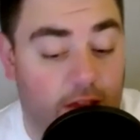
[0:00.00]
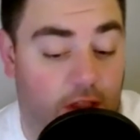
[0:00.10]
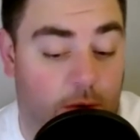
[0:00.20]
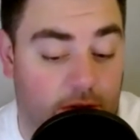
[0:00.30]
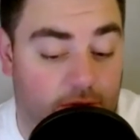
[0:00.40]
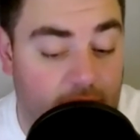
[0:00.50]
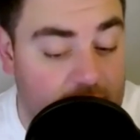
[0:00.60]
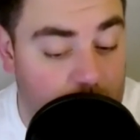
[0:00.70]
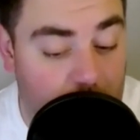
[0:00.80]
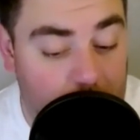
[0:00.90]
they won the
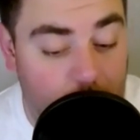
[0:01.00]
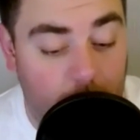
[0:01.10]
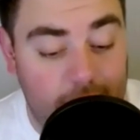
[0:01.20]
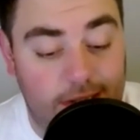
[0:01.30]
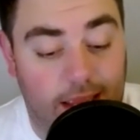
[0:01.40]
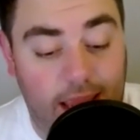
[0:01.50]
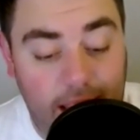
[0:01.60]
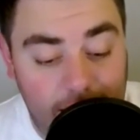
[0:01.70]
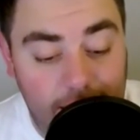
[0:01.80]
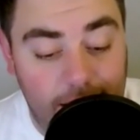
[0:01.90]
fast break points,
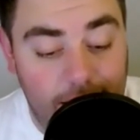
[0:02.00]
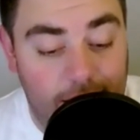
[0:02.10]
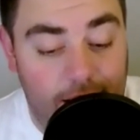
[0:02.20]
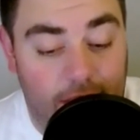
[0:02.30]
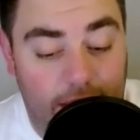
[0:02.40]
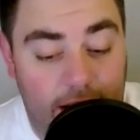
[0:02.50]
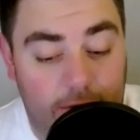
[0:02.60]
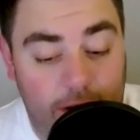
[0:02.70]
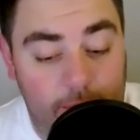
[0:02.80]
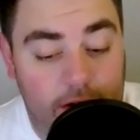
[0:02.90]
and they
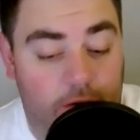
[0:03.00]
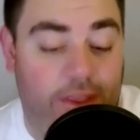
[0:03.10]
out-rebounded.